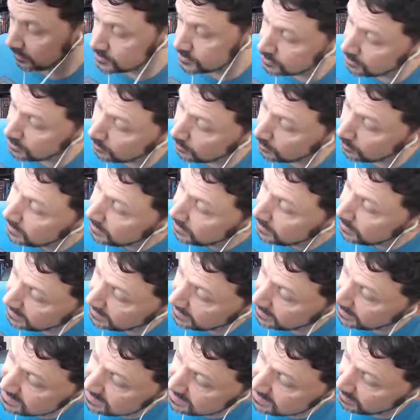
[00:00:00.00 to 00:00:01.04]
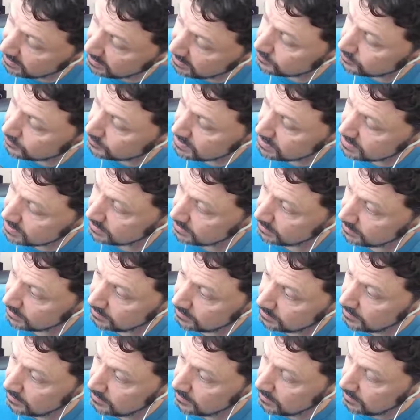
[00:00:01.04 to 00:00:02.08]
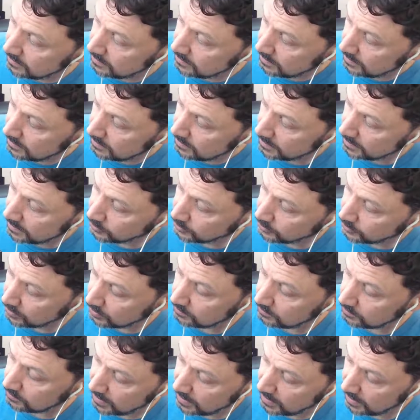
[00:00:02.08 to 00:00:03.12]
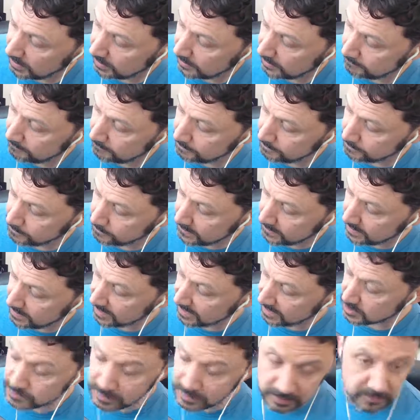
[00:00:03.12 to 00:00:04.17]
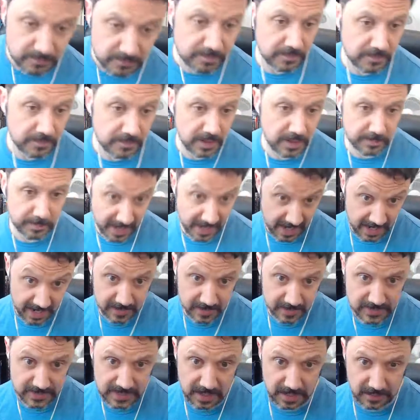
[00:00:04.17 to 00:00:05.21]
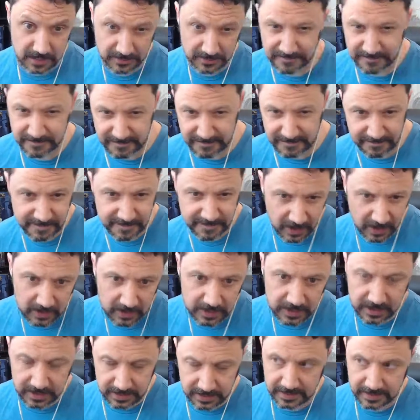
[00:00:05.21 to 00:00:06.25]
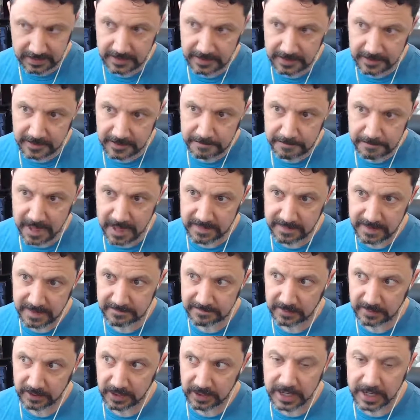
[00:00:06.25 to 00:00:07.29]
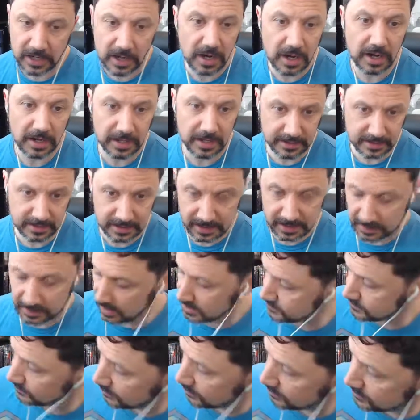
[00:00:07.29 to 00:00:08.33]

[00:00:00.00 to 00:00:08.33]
So it adds you some interesting uh, new um, expert uh, paths that are fairly I think fairly iconic in, as far